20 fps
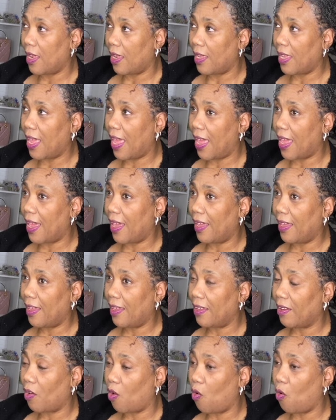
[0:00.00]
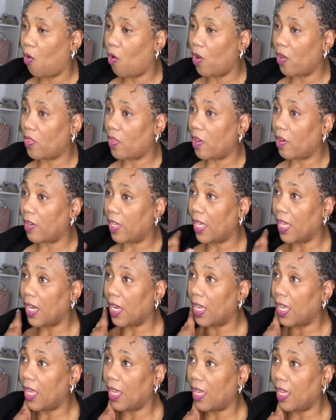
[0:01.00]
Yeah. Or they're
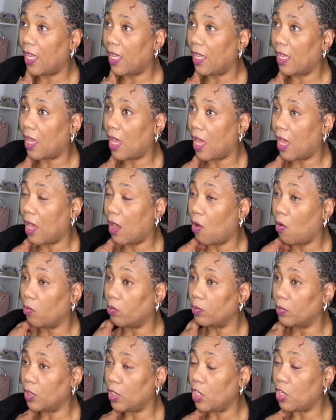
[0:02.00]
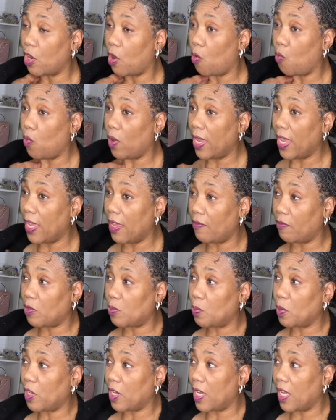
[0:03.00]
getting, weaves
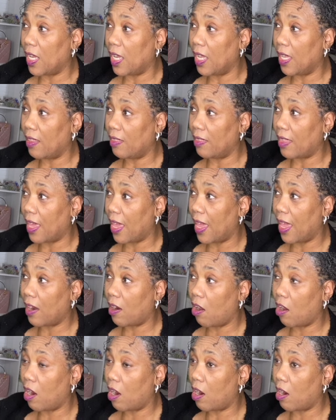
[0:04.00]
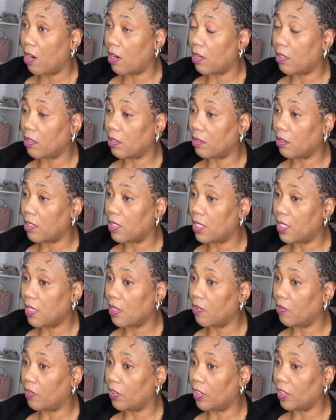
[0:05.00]
put in that are
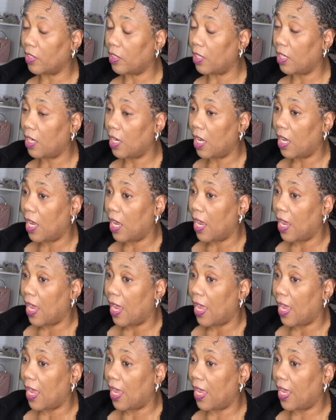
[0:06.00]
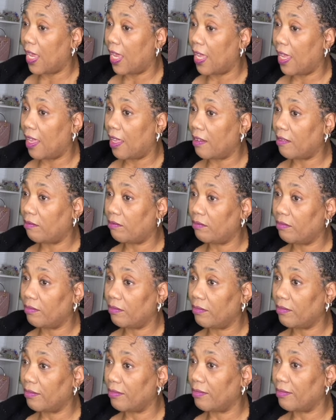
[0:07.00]
silver.
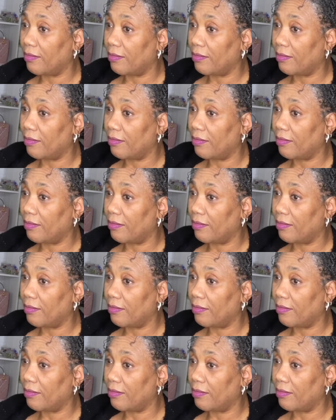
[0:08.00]
And